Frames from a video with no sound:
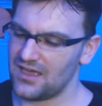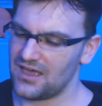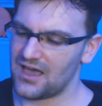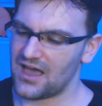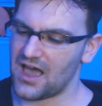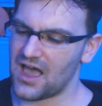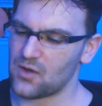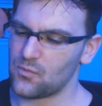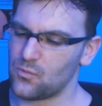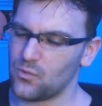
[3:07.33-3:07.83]

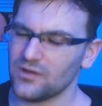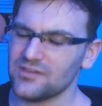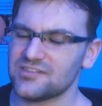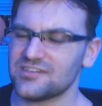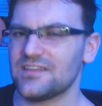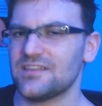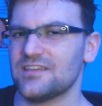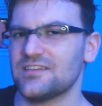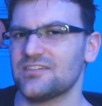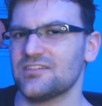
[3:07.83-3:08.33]
I wouldn't
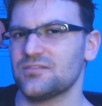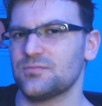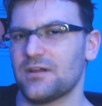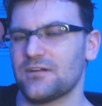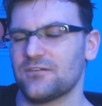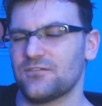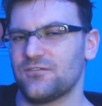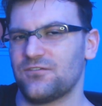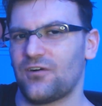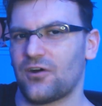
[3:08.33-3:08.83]
say this is my
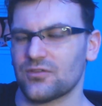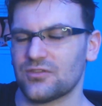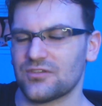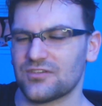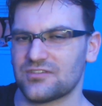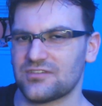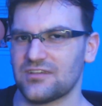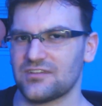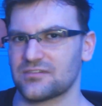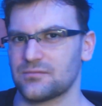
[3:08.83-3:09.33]

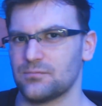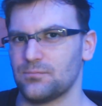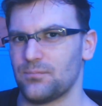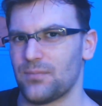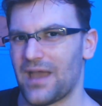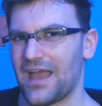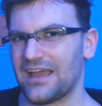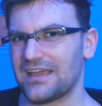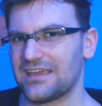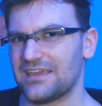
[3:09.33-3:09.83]
farthest disc
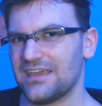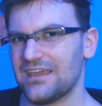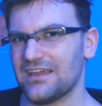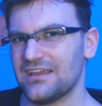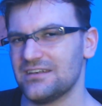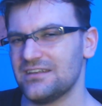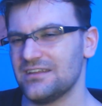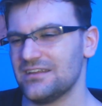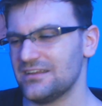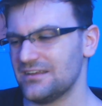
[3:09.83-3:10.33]

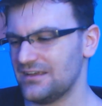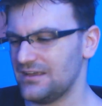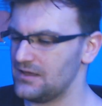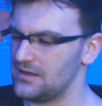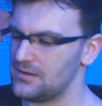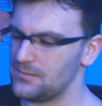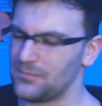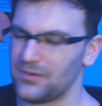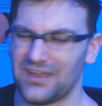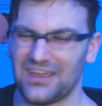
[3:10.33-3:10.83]
backhand,
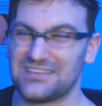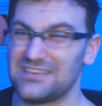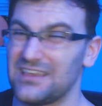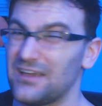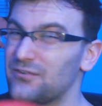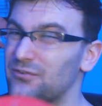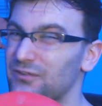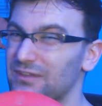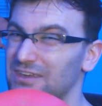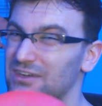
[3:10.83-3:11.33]
but it
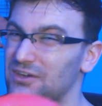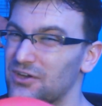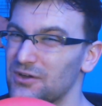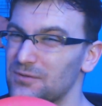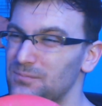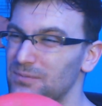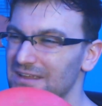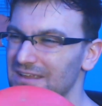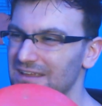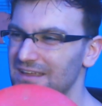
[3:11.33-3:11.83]
definitely could
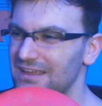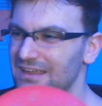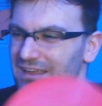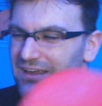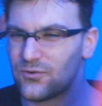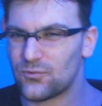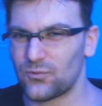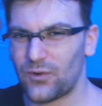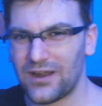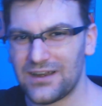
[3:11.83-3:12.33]
be.
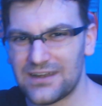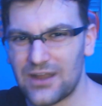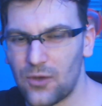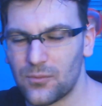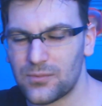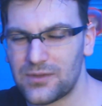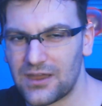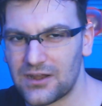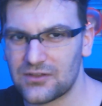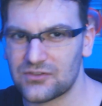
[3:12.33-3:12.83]
Right now
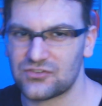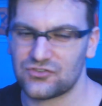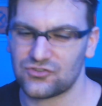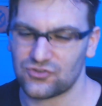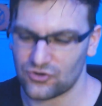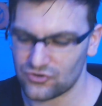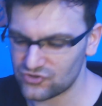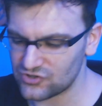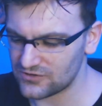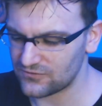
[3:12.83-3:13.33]
I'm kind of
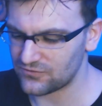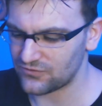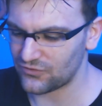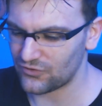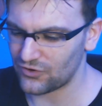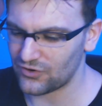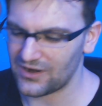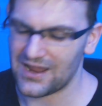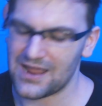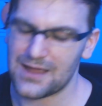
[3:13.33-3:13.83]
searching
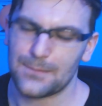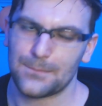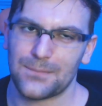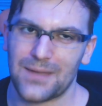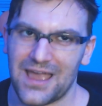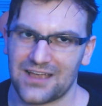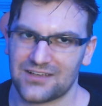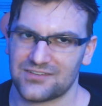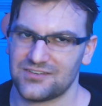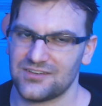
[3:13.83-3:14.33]
for a
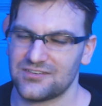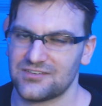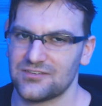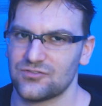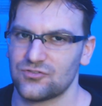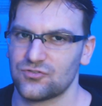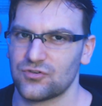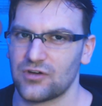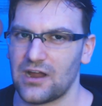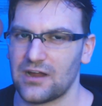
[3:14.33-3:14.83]
max
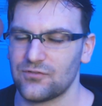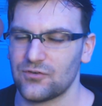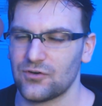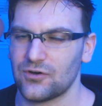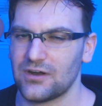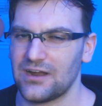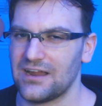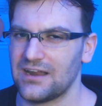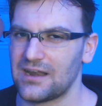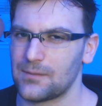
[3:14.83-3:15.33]
distance
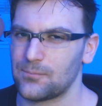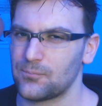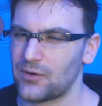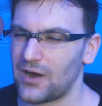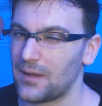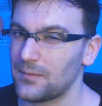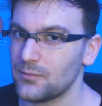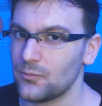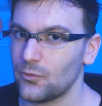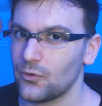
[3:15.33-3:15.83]
driver, and I
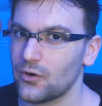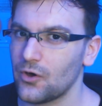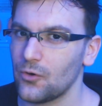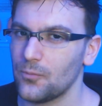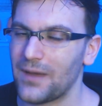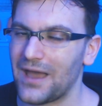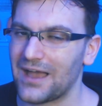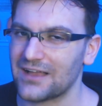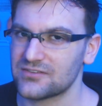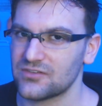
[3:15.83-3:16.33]
probably will go
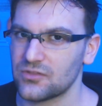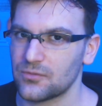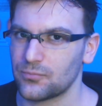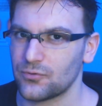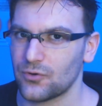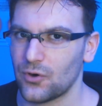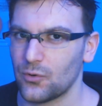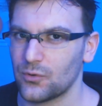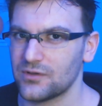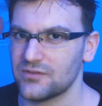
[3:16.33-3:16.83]
back to the
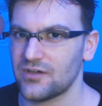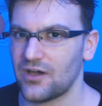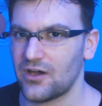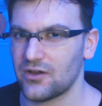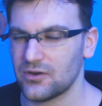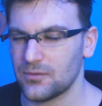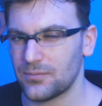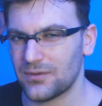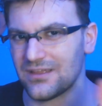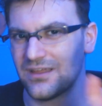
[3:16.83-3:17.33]
Pro
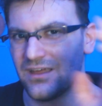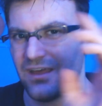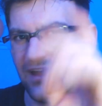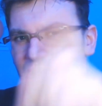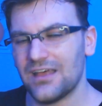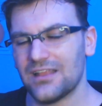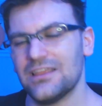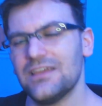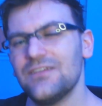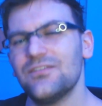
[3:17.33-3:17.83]
Katana, but
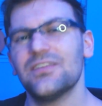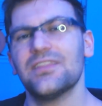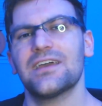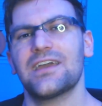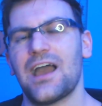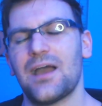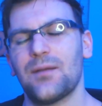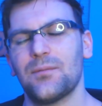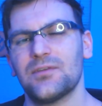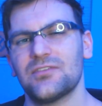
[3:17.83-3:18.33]
leave in the
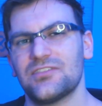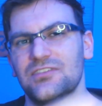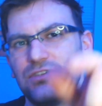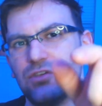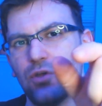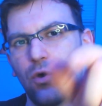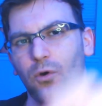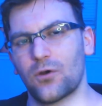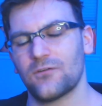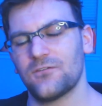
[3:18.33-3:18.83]
comments
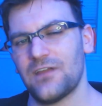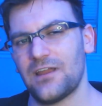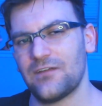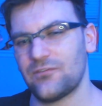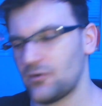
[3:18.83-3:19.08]
your favorite